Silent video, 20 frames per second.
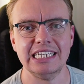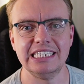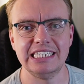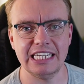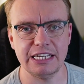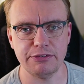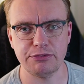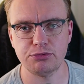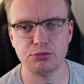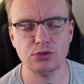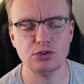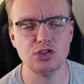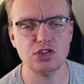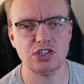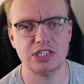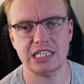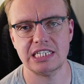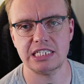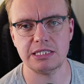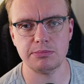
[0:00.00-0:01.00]
different
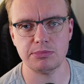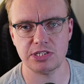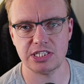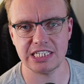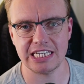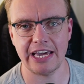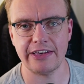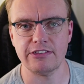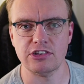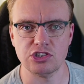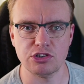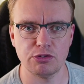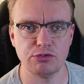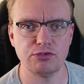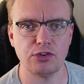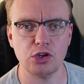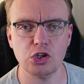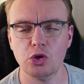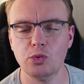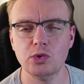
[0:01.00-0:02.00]
systems together to
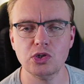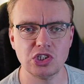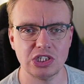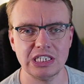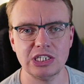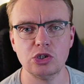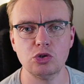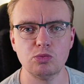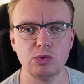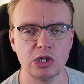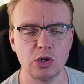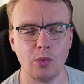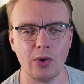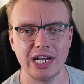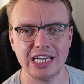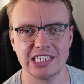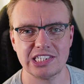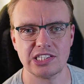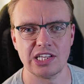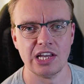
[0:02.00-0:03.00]
follow a single
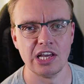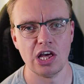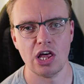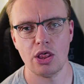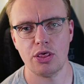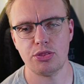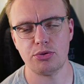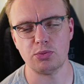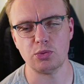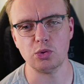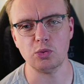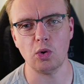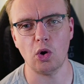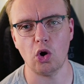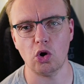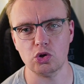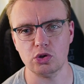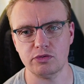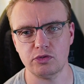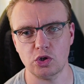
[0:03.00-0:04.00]
request through
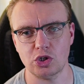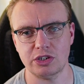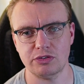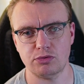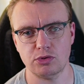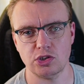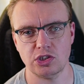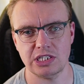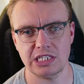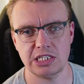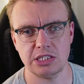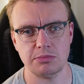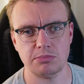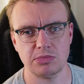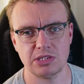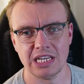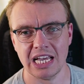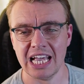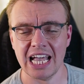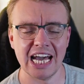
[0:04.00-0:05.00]
all of your different
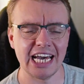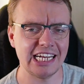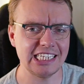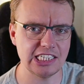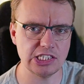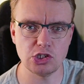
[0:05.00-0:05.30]
systems. And as I